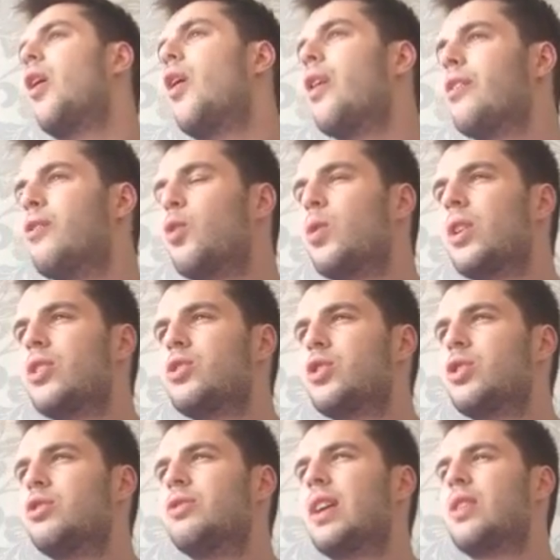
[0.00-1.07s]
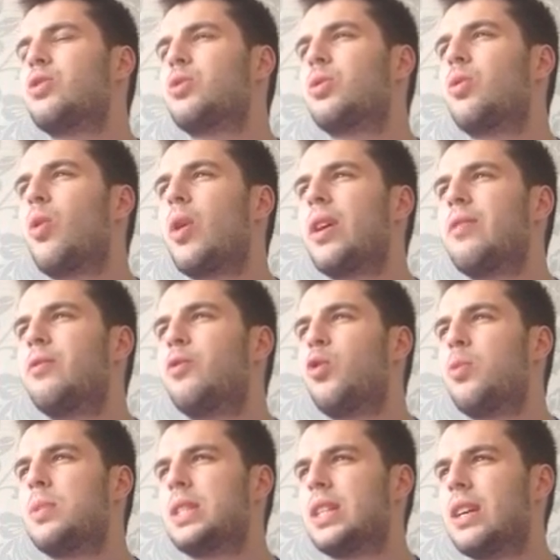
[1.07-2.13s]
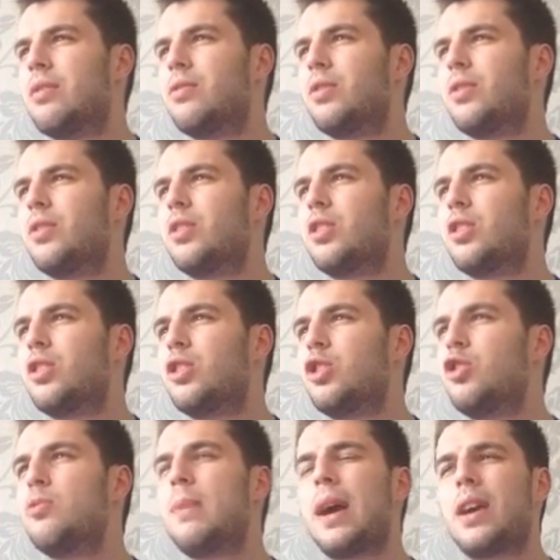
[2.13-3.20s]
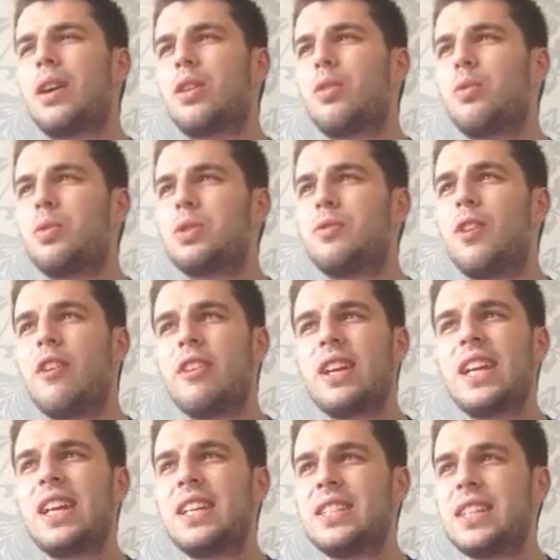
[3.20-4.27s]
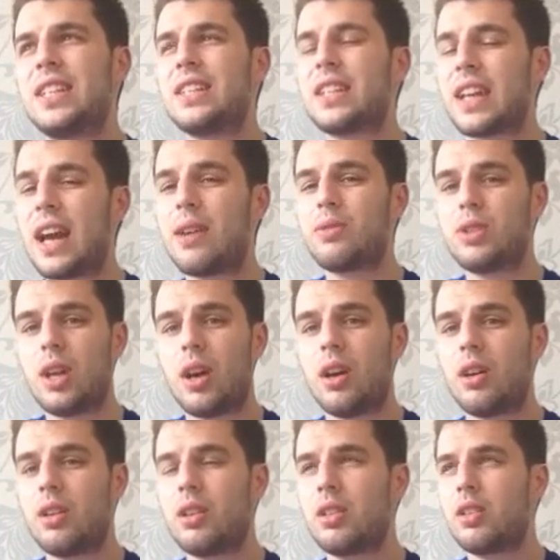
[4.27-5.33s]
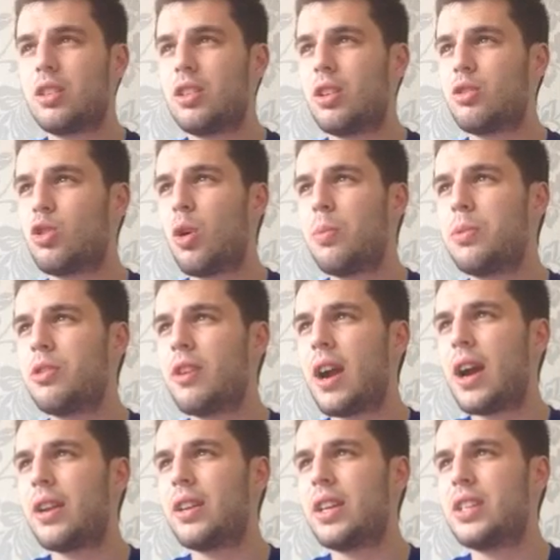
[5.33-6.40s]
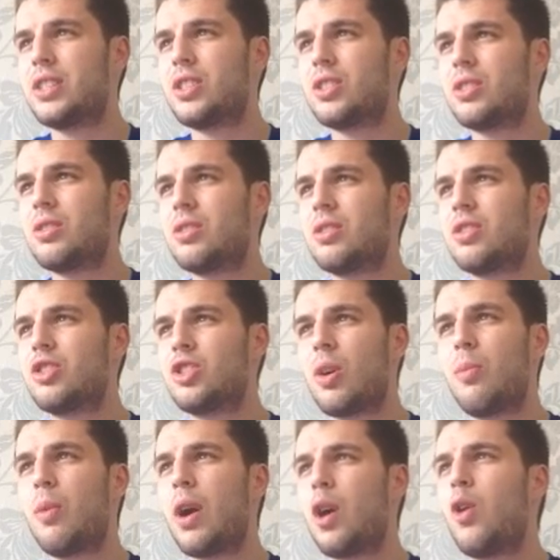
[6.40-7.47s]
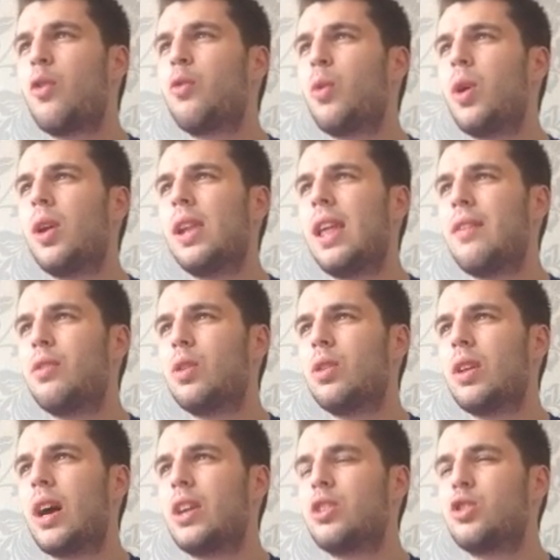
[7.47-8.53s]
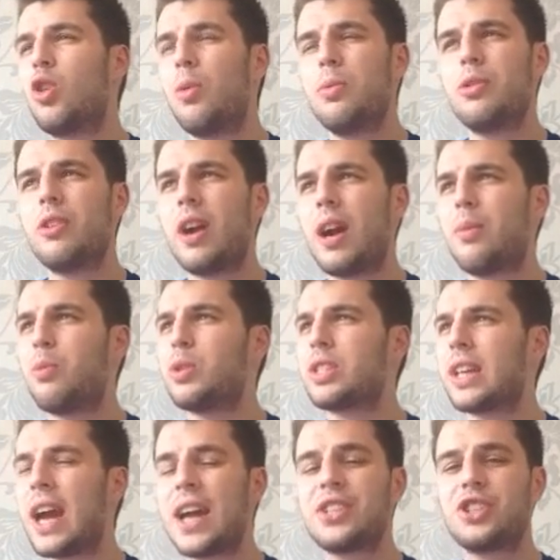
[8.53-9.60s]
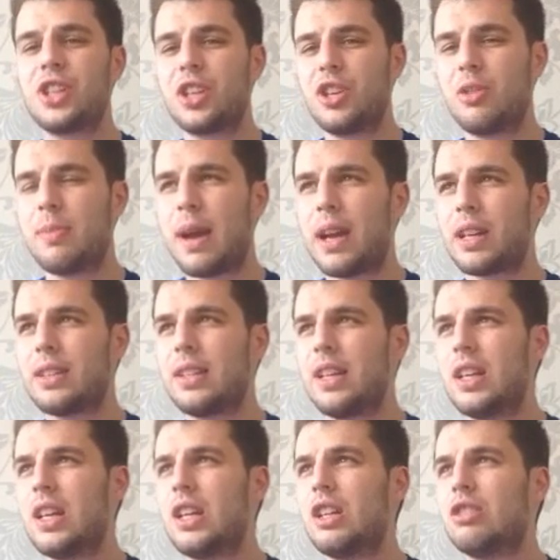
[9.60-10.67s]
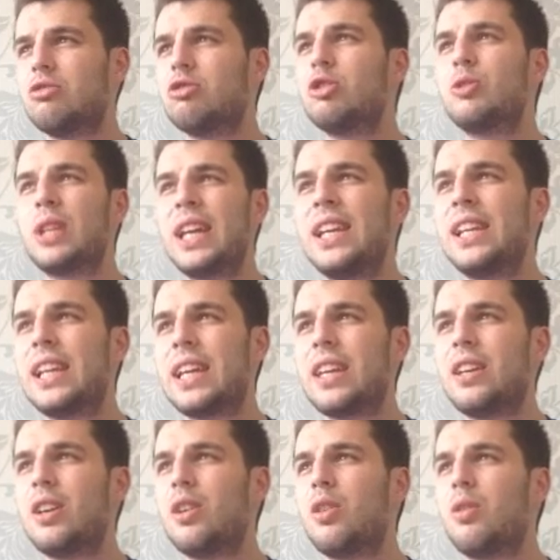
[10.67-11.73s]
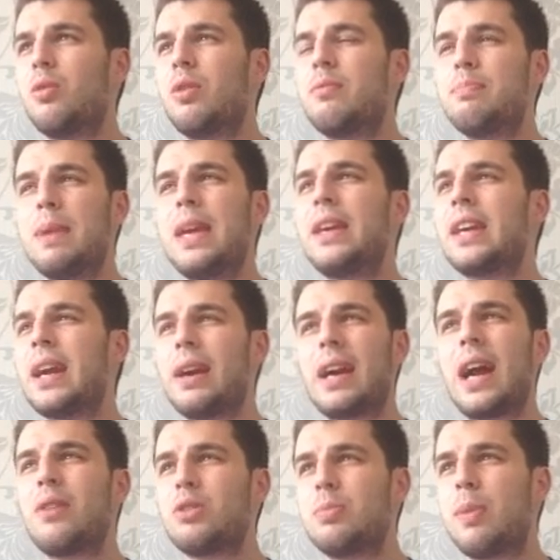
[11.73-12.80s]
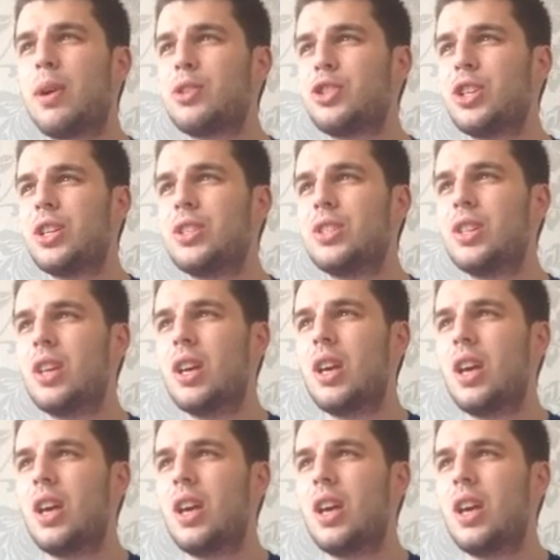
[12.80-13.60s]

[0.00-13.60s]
I thought those two rounds were quite informative. Eubank was very easy to counter. You know, Tom Doran is some way off world level, and Tom Doran was catching Eubank routinely with big counterpunches.